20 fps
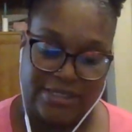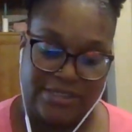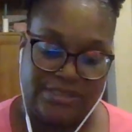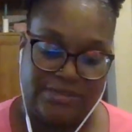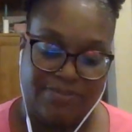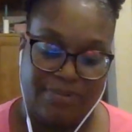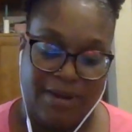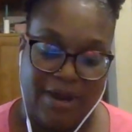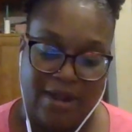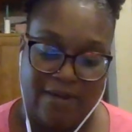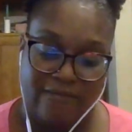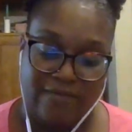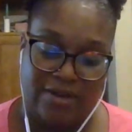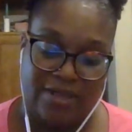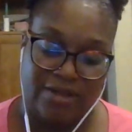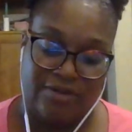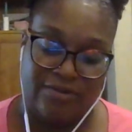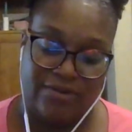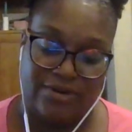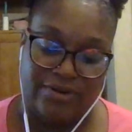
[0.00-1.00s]
It's poverty
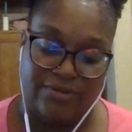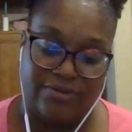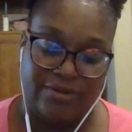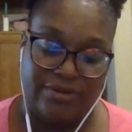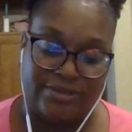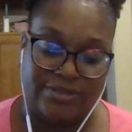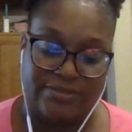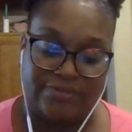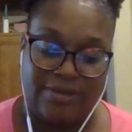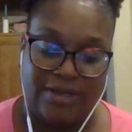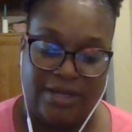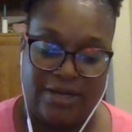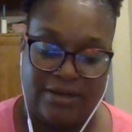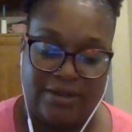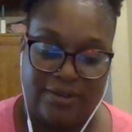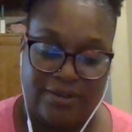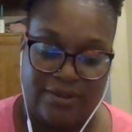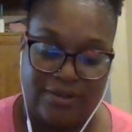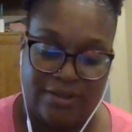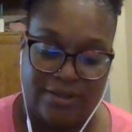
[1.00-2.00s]
going on here. Some kind
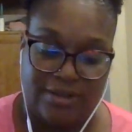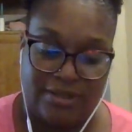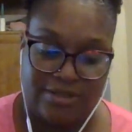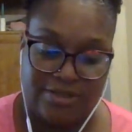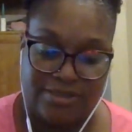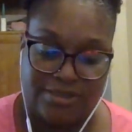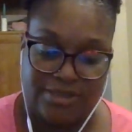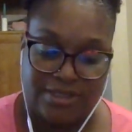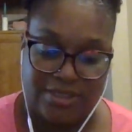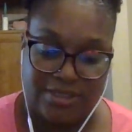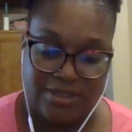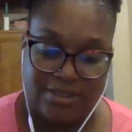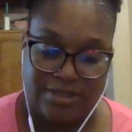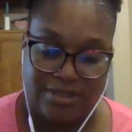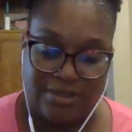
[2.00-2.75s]
of, let's see.